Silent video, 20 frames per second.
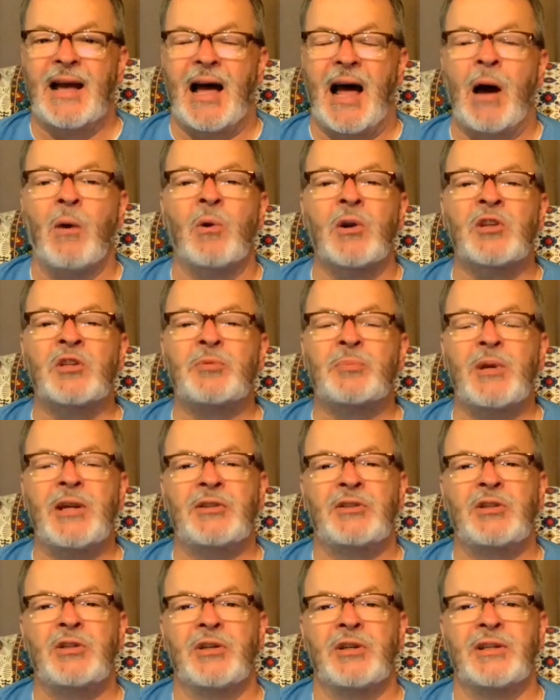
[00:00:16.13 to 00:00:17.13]
I want to
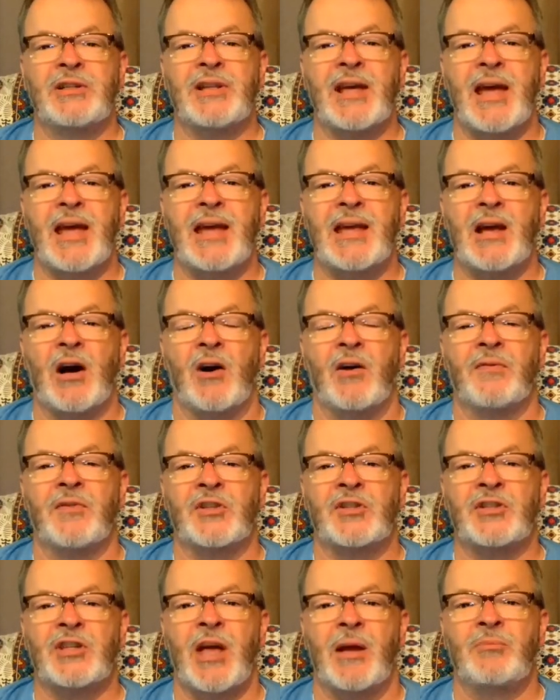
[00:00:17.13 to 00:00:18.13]
speak to you today on
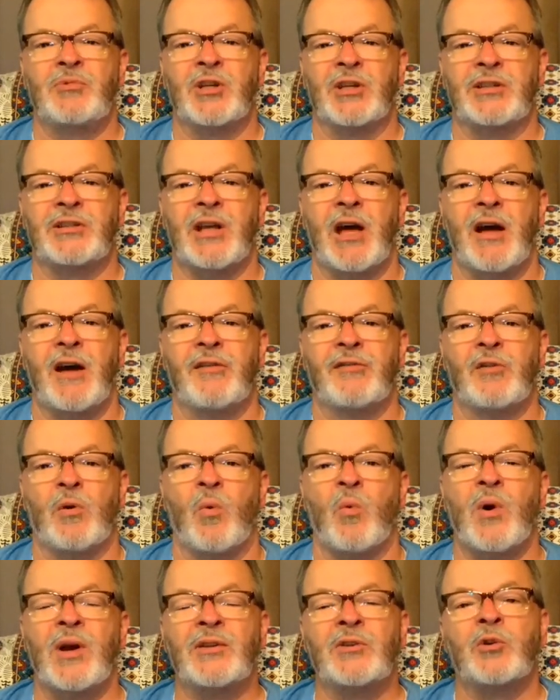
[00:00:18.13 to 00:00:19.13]
the subject of
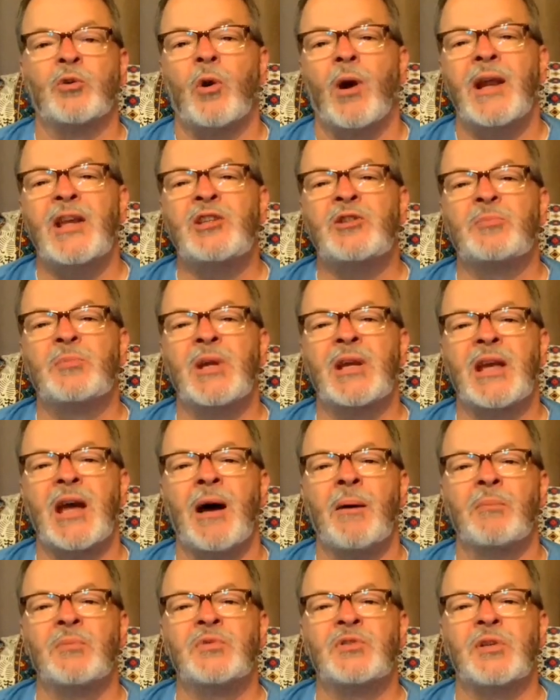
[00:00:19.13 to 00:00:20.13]
when grace
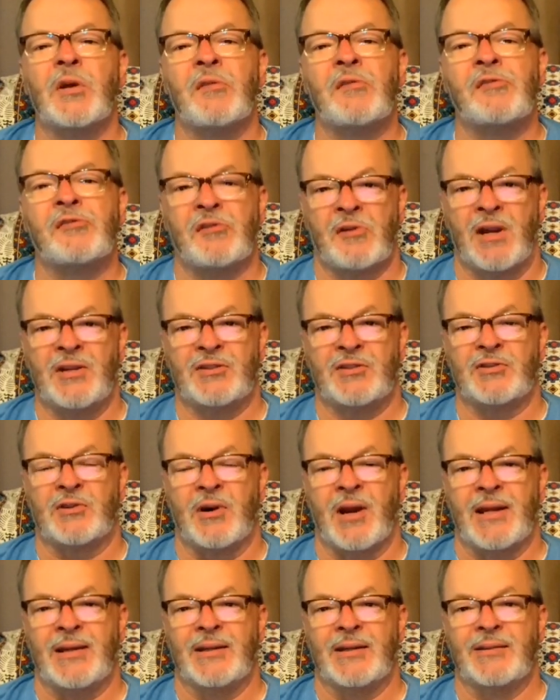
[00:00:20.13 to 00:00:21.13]
becomes
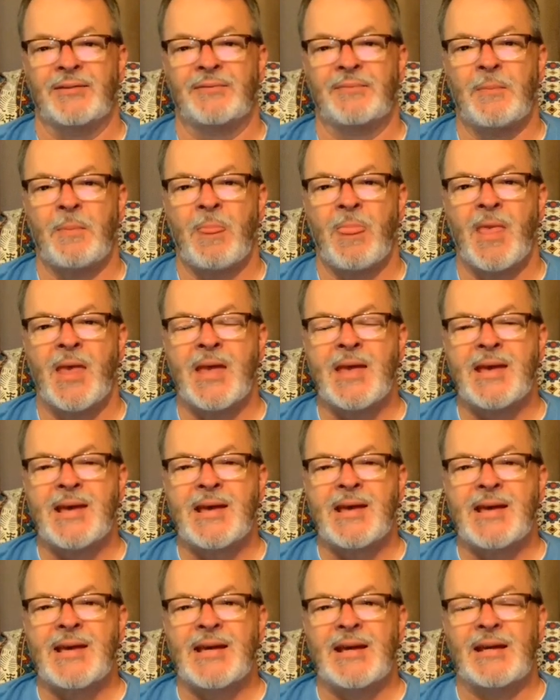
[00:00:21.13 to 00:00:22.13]
frustrated.
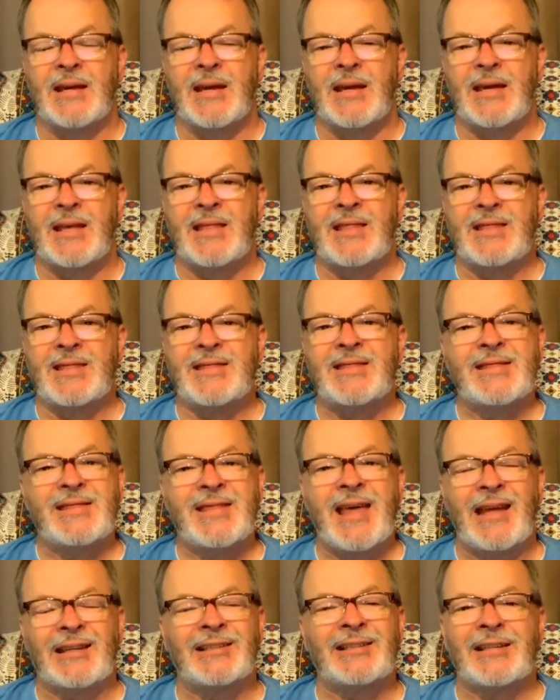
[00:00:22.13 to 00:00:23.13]

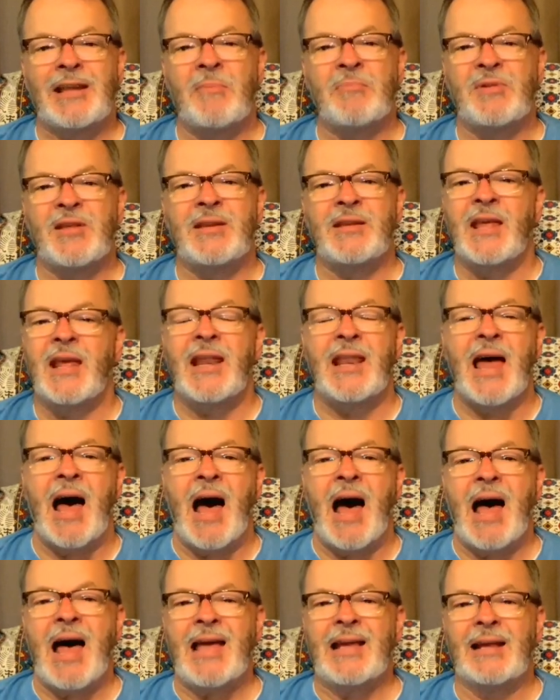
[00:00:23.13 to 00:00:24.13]
That's something that
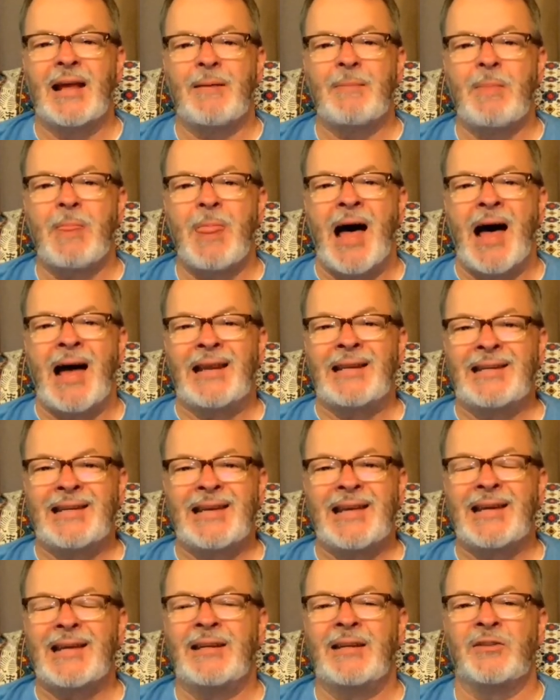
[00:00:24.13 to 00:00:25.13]
I
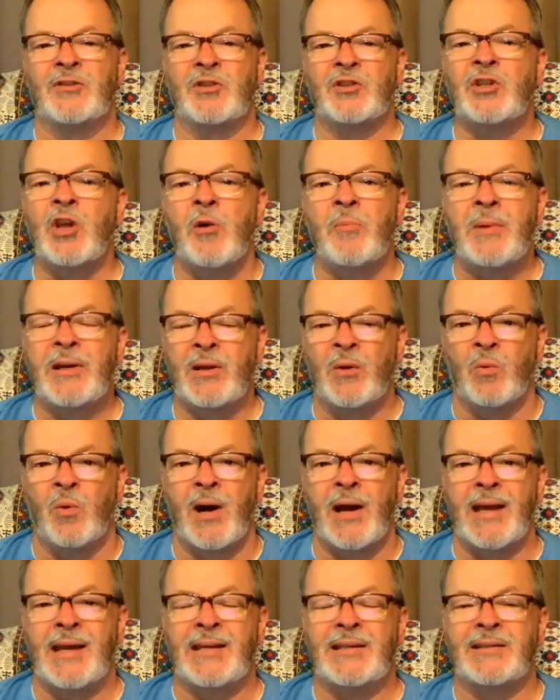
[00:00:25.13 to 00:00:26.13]
did in so many
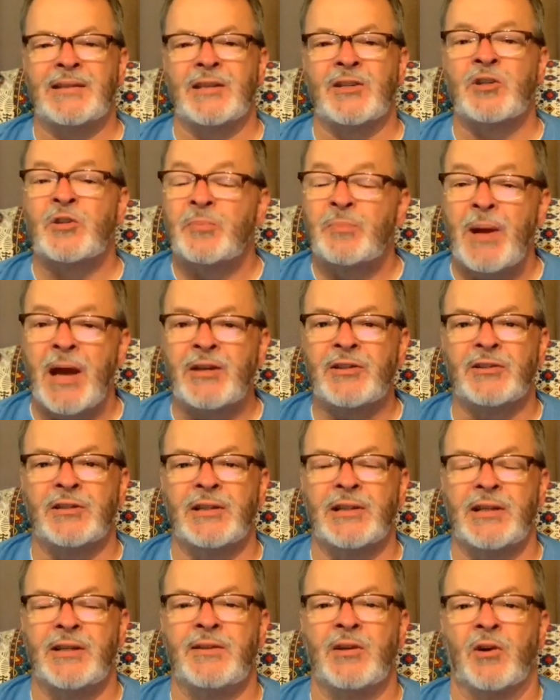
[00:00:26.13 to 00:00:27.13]
ways,
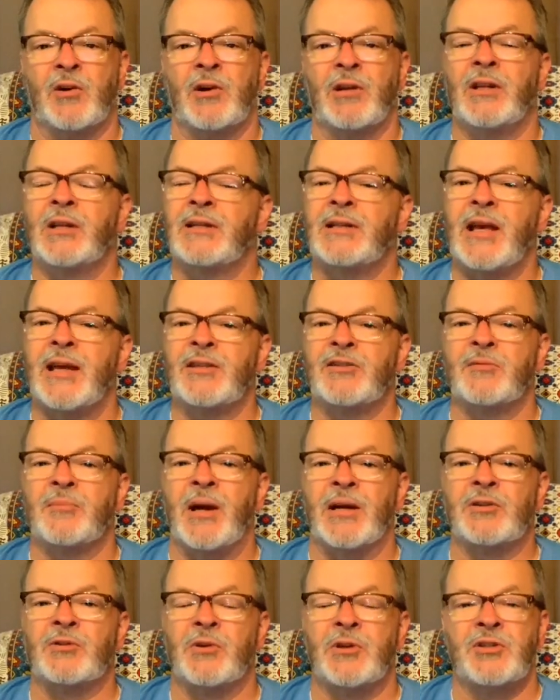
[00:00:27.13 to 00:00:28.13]
especially in the early days of
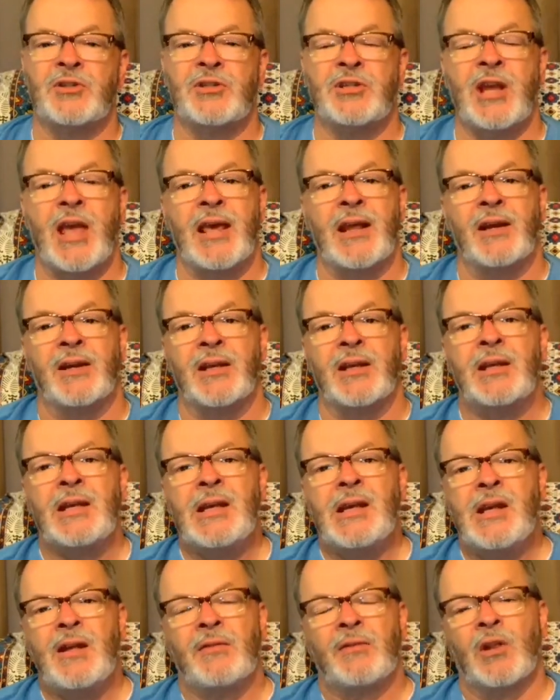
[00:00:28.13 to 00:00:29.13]
my Christianity.
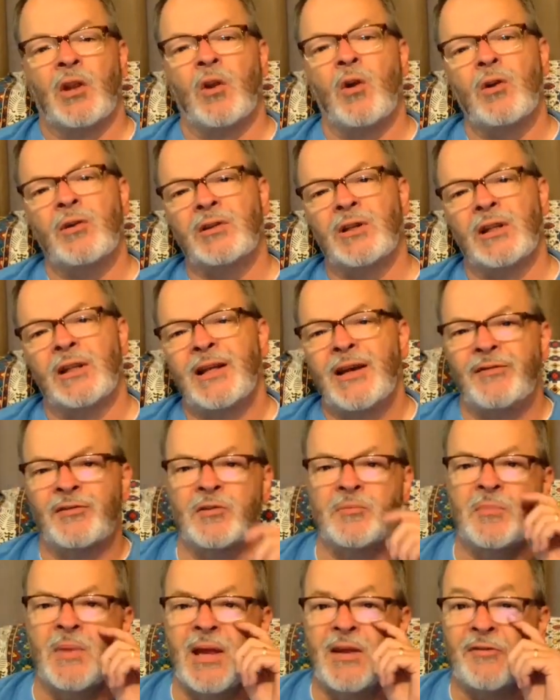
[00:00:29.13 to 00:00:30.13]
The Lord
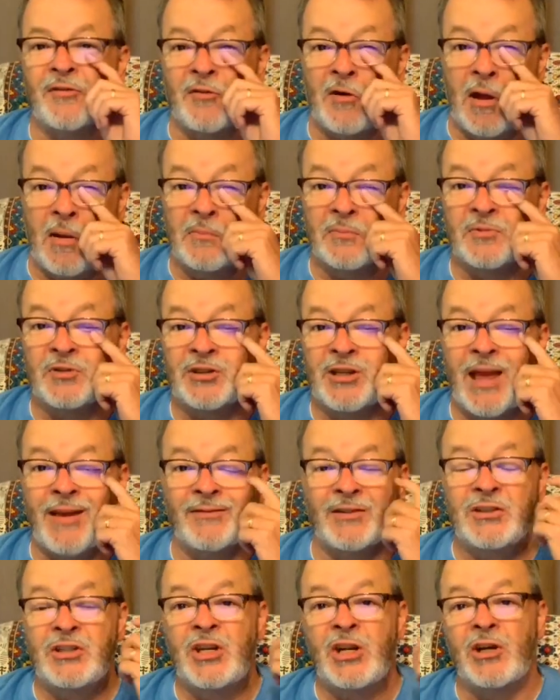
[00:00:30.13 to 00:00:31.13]
delivered me from
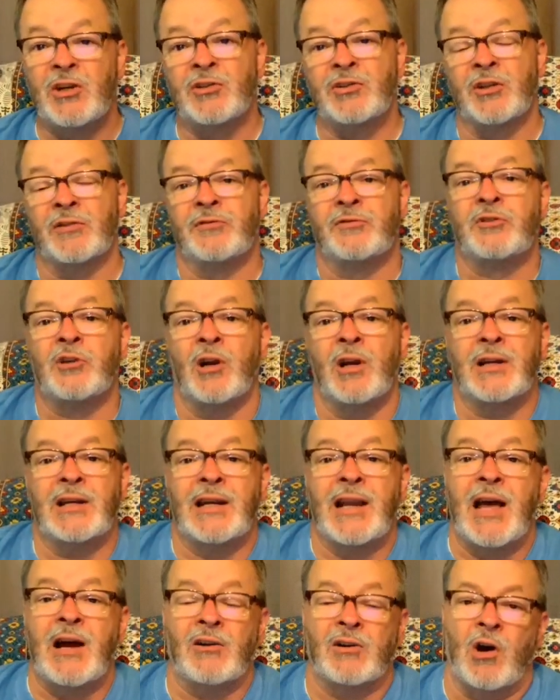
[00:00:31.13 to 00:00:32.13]
7 years of drug
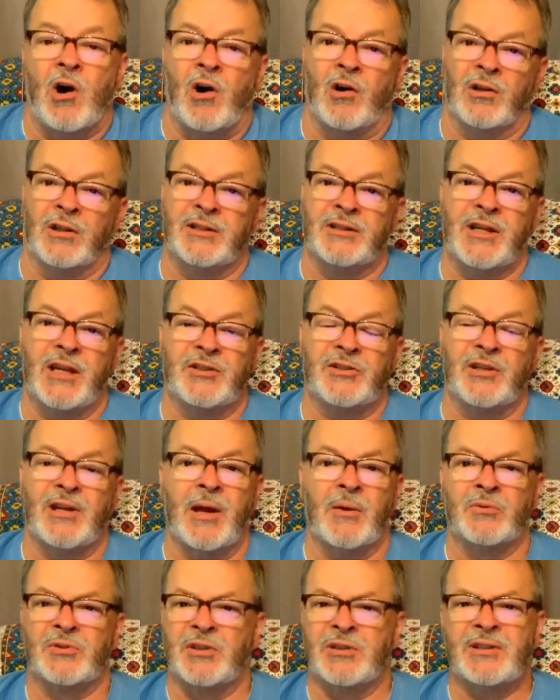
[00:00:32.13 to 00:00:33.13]
and alcohol addiction.
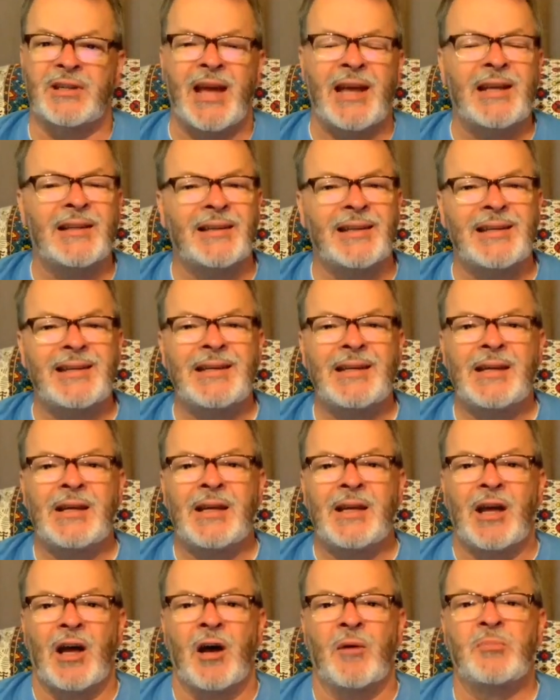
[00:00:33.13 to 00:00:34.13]
I was a daily
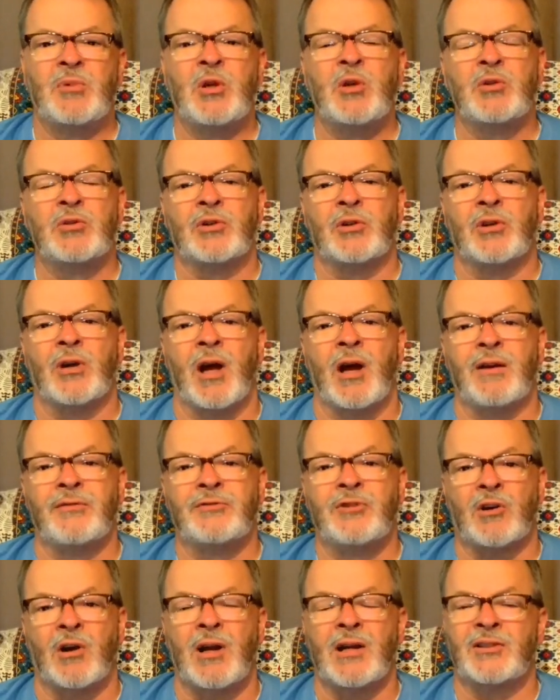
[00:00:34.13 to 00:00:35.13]
abuser
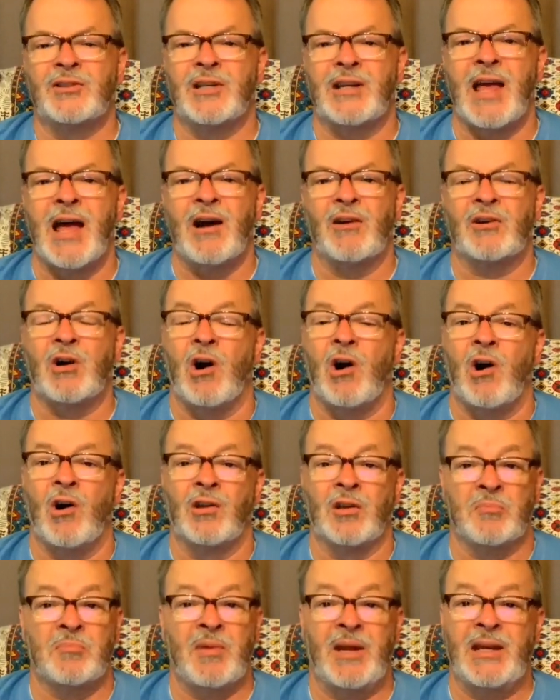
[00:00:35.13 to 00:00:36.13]
of drugs and
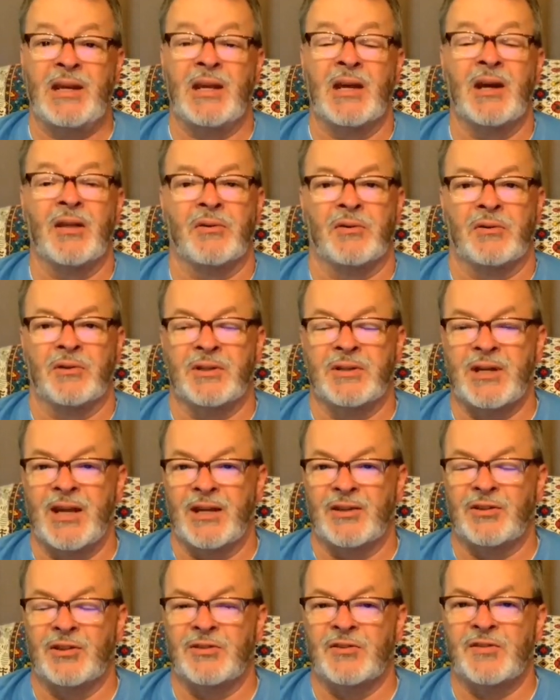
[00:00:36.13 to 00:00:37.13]
alcohol and many other
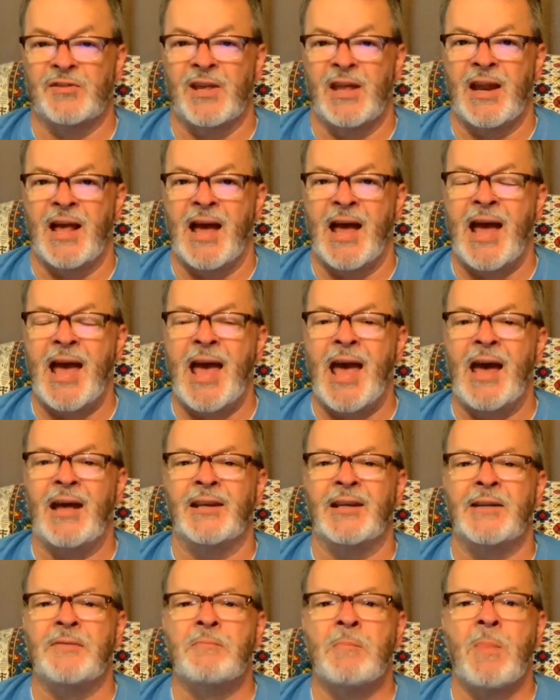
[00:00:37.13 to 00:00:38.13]
addictions that I had.
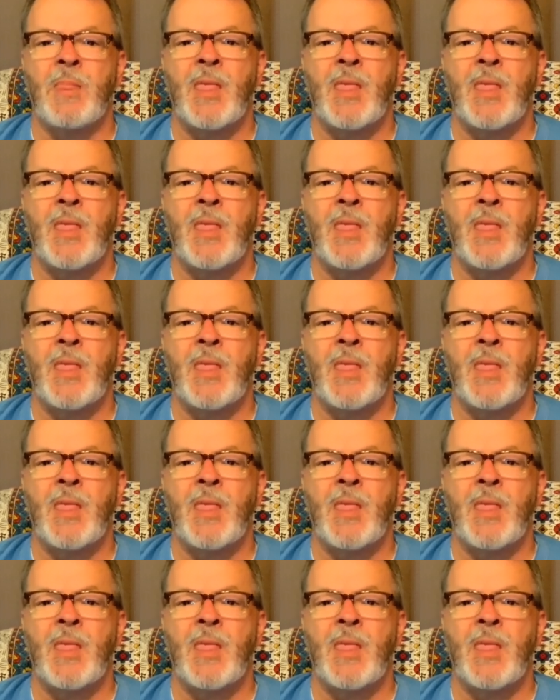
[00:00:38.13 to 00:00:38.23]
And